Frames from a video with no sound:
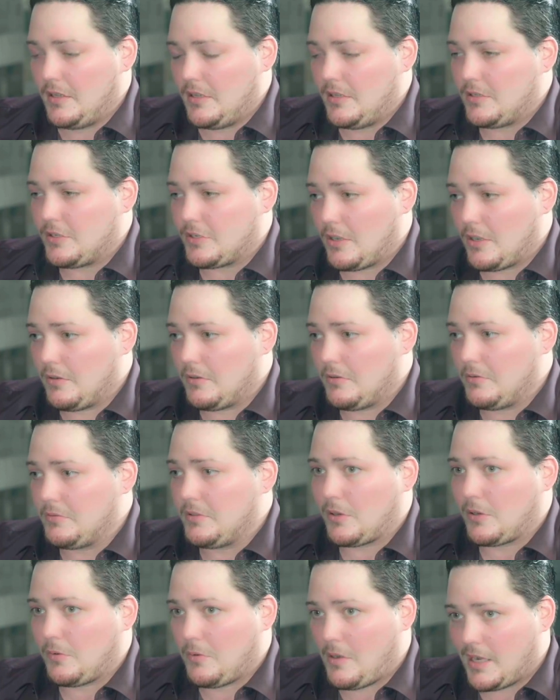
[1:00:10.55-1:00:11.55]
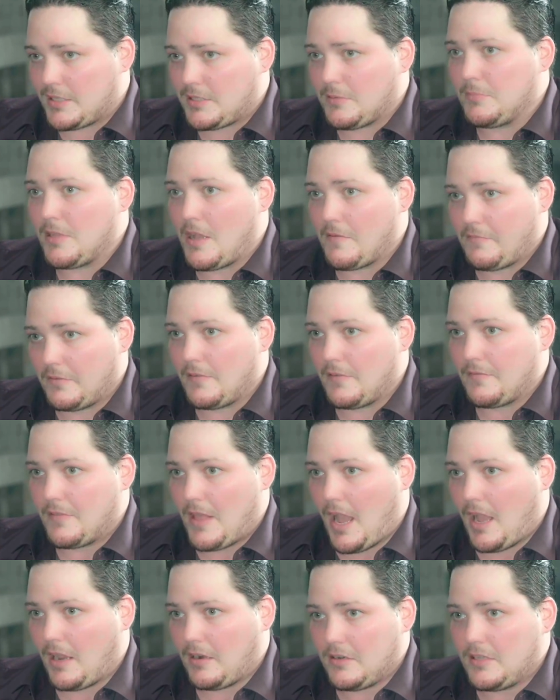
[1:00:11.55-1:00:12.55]
So the quantum level of
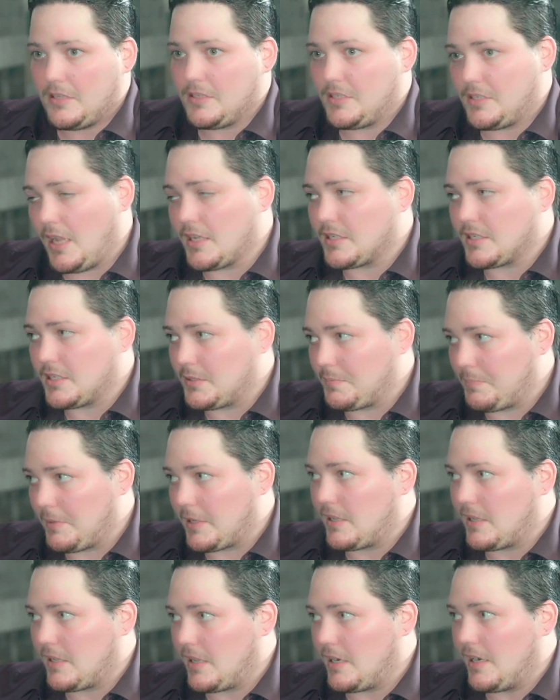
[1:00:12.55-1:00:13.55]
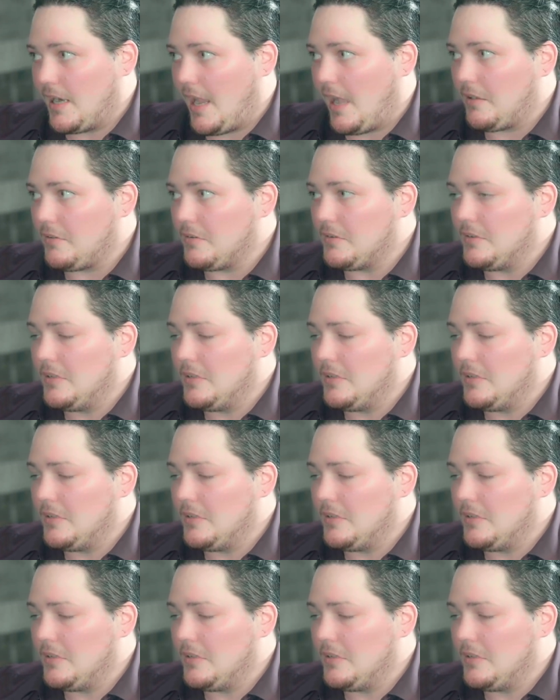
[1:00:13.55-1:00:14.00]
that is, yes, it's blinking in and out.